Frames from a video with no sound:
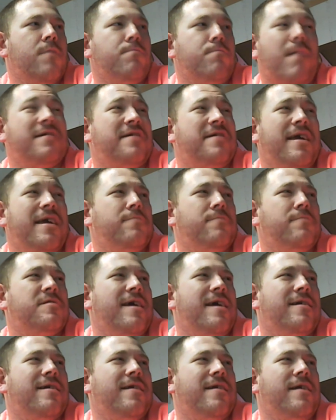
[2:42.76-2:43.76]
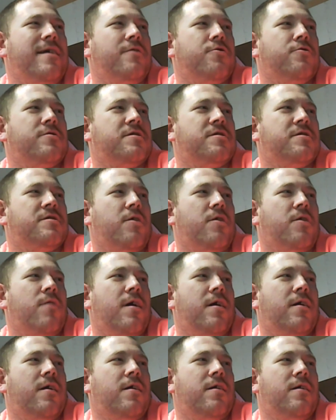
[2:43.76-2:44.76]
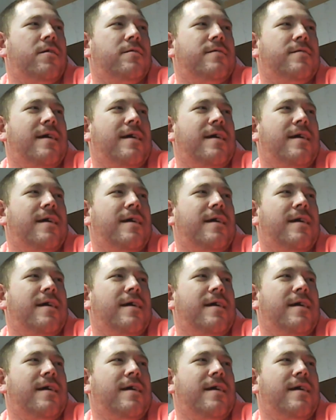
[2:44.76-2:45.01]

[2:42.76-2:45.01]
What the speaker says: My teams didn't either, so